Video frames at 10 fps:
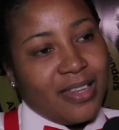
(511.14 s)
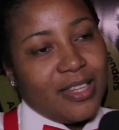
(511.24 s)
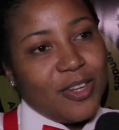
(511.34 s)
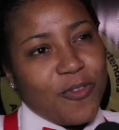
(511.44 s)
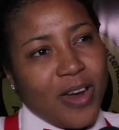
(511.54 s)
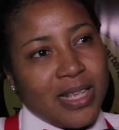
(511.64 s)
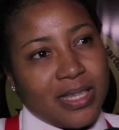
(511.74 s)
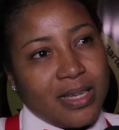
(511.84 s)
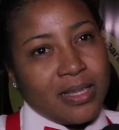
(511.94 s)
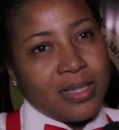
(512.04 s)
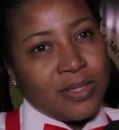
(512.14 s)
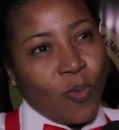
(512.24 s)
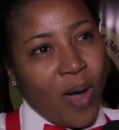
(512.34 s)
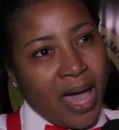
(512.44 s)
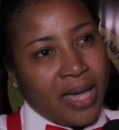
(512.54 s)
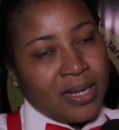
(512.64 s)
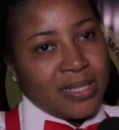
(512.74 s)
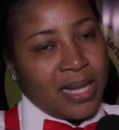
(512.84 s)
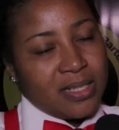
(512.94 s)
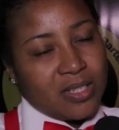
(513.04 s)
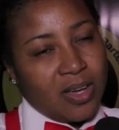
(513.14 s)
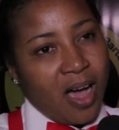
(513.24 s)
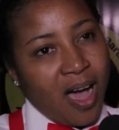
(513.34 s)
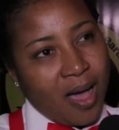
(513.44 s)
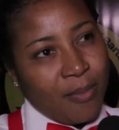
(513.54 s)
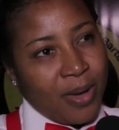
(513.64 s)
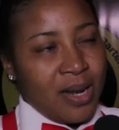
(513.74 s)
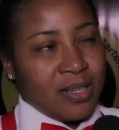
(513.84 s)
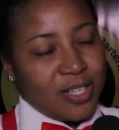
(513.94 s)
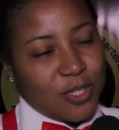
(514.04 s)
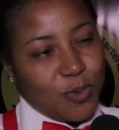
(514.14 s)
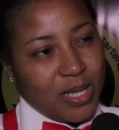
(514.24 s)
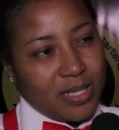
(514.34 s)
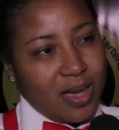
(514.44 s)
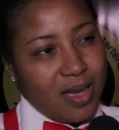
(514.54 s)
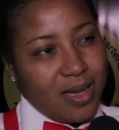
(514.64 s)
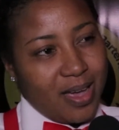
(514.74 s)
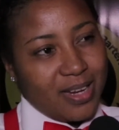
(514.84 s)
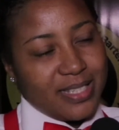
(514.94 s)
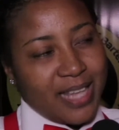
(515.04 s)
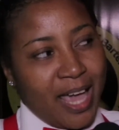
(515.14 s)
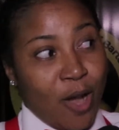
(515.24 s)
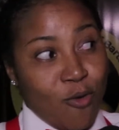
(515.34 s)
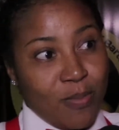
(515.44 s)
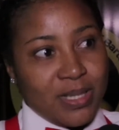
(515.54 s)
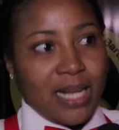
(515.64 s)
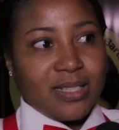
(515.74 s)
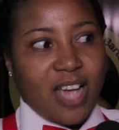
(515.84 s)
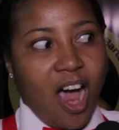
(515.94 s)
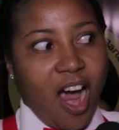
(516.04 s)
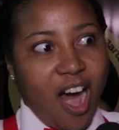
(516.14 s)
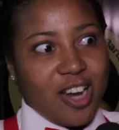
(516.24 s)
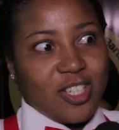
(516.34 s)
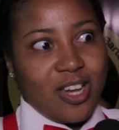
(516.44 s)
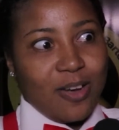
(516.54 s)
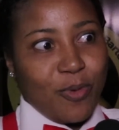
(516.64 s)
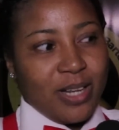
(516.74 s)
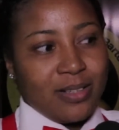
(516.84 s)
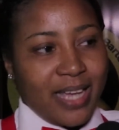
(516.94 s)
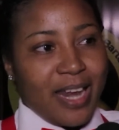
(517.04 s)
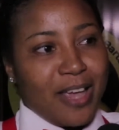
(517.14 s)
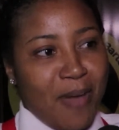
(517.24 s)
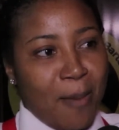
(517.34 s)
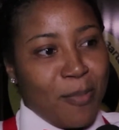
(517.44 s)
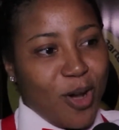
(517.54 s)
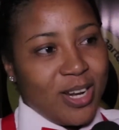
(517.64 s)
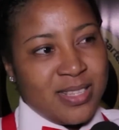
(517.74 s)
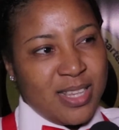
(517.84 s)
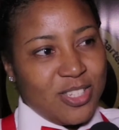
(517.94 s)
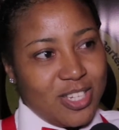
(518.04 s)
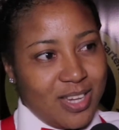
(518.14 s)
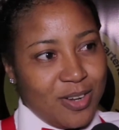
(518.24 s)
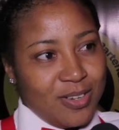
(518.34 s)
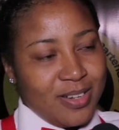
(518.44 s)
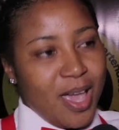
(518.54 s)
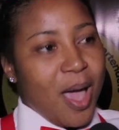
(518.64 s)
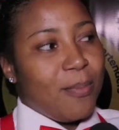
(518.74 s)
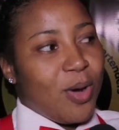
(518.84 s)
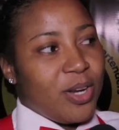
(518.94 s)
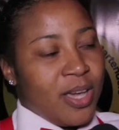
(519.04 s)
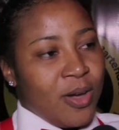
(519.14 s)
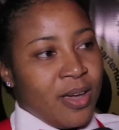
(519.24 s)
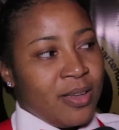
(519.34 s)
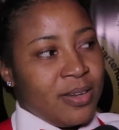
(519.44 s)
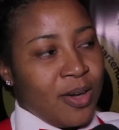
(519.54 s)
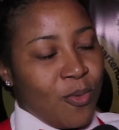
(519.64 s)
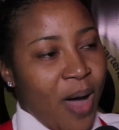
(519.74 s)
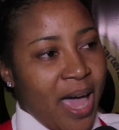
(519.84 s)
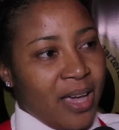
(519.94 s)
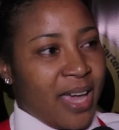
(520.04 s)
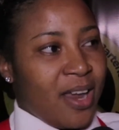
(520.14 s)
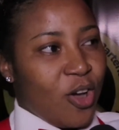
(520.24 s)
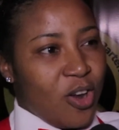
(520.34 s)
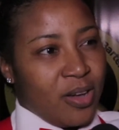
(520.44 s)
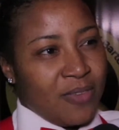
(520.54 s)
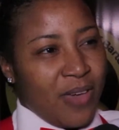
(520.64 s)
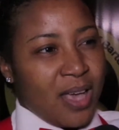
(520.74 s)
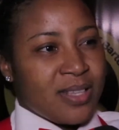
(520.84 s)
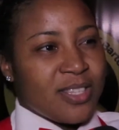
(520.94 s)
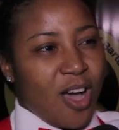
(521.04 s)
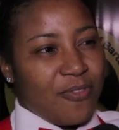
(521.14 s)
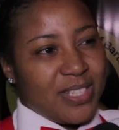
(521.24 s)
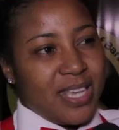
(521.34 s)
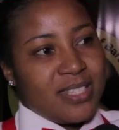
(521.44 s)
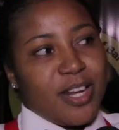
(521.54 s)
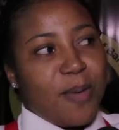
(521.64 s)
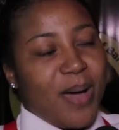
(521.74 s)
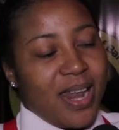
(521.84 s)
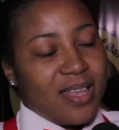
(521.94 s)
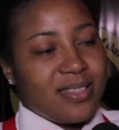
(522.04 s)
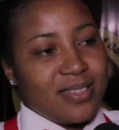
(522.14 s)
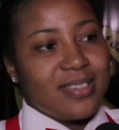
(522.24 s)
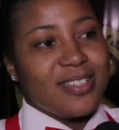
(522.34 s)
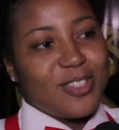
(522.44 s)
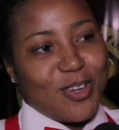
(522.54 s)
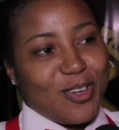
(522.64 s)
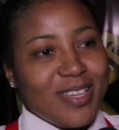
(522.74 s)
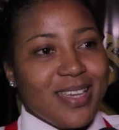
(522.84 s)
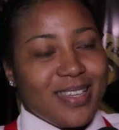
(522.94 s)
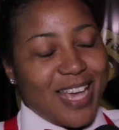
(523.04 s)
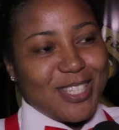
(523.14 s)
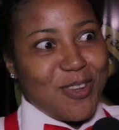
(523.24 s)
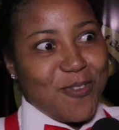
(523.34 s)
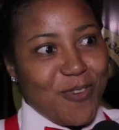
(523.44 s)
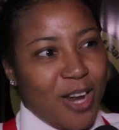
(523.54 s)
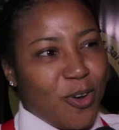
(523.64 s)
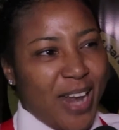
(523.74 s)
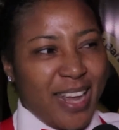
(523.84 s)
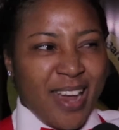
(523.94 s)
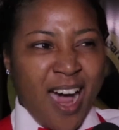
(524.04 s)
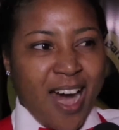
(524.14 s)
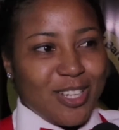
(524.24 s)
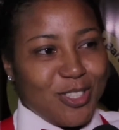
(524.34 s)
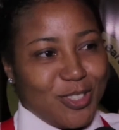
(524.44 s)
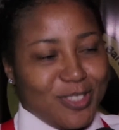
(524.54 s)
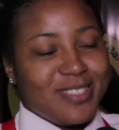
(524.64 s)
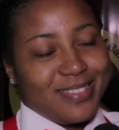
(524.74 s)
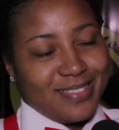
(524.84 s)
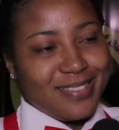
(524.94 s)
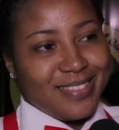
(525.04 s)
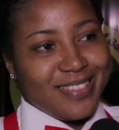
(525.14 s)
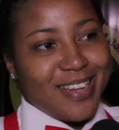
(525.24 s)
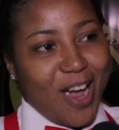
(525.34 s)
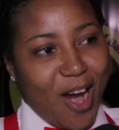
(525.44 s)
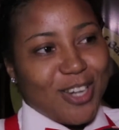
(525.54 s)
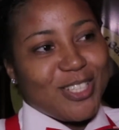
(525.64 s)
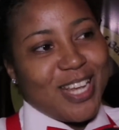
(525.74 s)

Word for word: The difference is wine is a little calm and a little sweeter, and the sign of rum is a little harsher when it kind of give you a burning sensation. But the the wine kind of go down give you a softer taste on your palate. So that's the difference. I don't like the harsh, harsh.